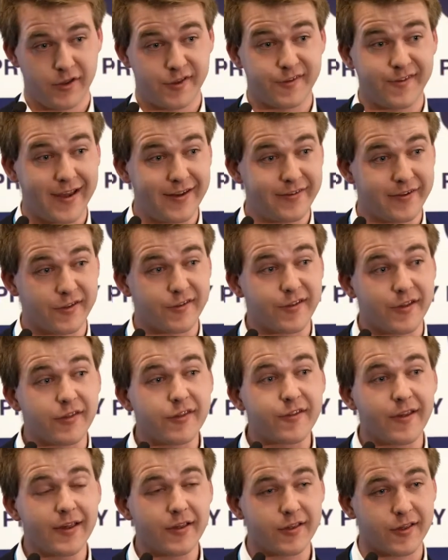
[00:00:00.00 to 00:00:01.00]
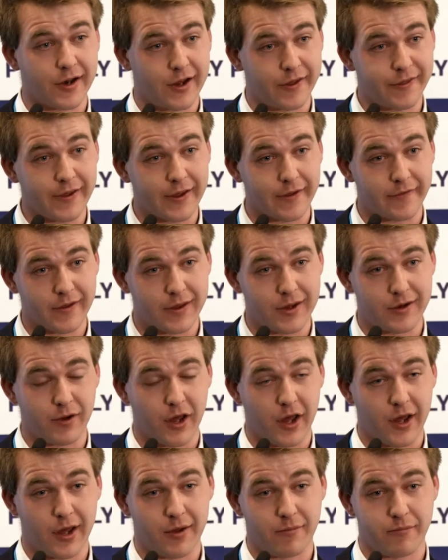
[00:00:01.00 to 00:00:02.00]
statist instincts, and I think that
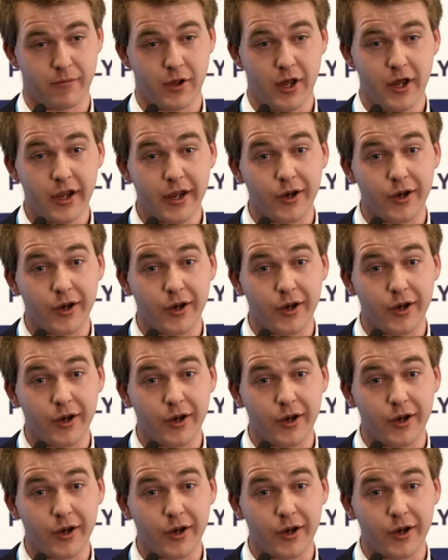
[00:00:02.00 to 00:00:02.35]
um,